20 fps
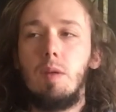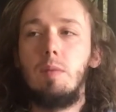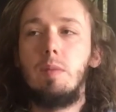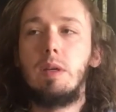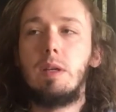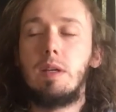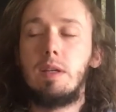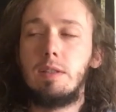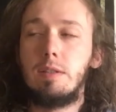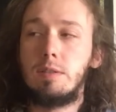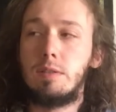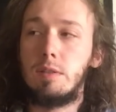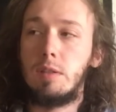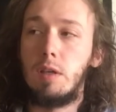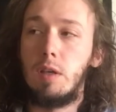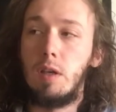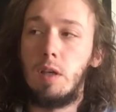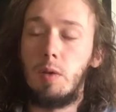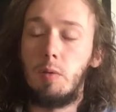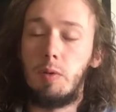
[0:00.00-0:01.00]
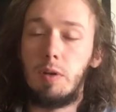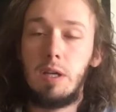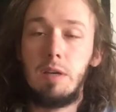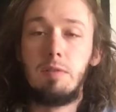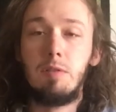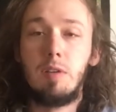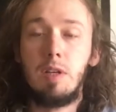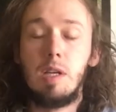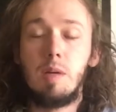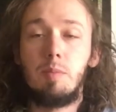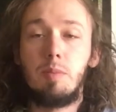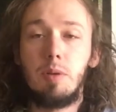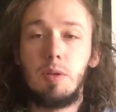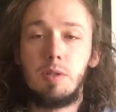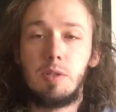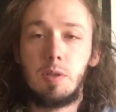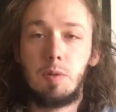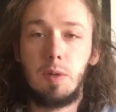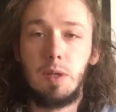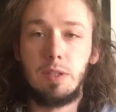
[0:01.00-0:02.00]
Because whenever I
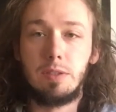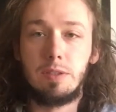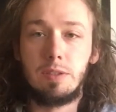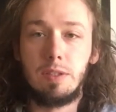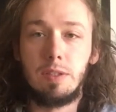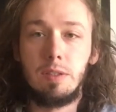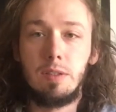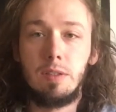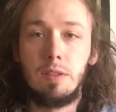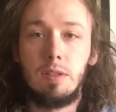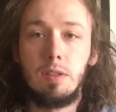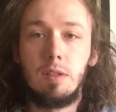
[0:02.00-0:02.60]
approach a question,